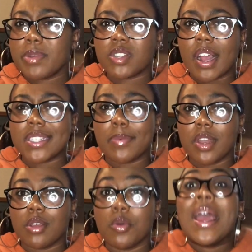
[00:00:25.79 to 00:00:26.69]
be trying something
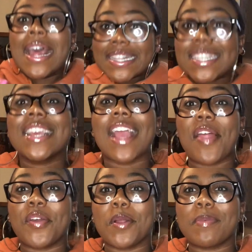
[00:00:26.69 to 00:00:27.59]
new
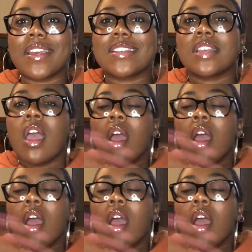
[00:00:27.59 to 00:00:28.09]
together because